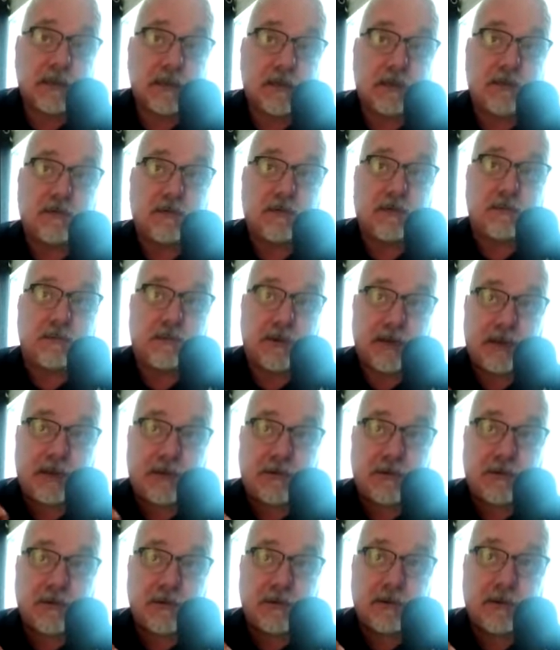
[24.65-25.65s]
is the
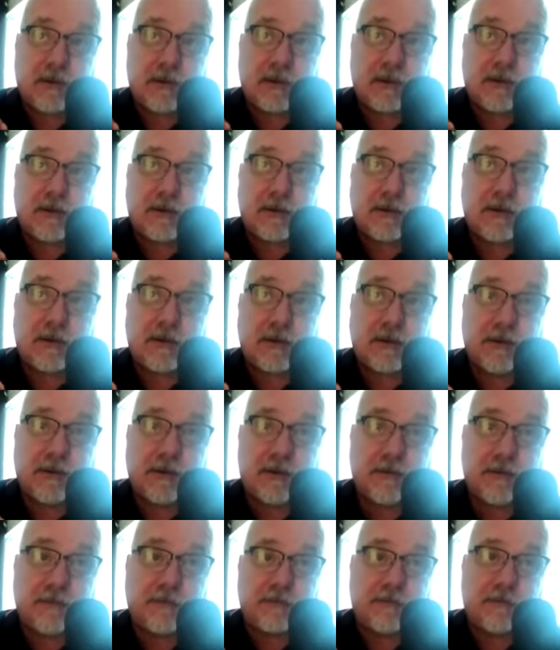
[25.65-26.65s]
power
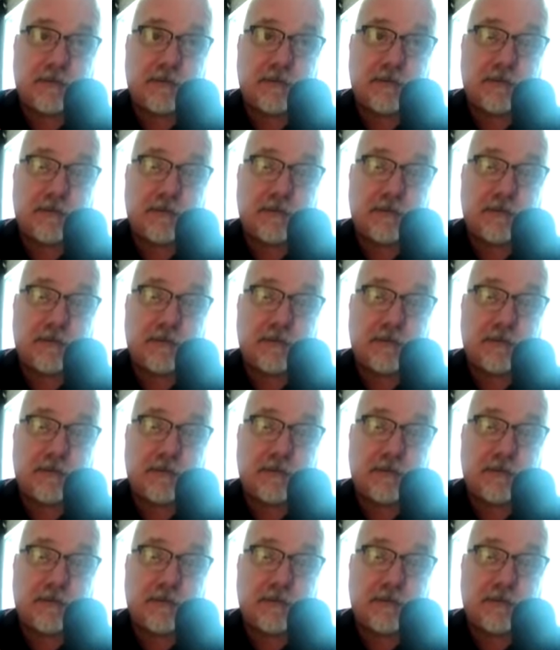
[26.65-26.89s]
of